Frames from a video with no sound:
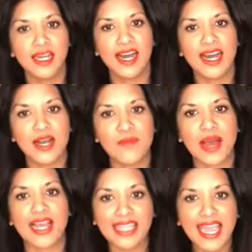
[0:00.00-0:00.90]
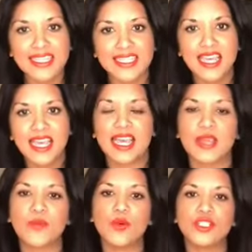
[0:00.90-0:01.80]
I guess
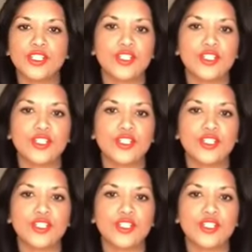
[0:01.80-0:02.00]
it would.